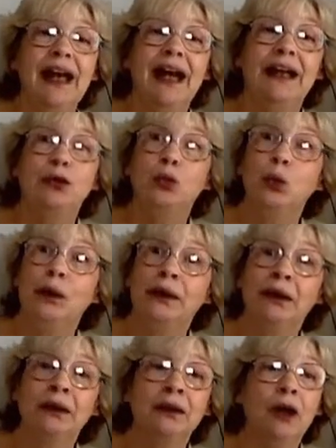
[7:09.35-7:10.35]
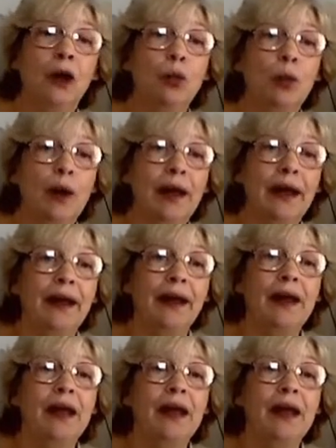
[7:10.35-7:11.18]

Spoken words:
had dwindled away.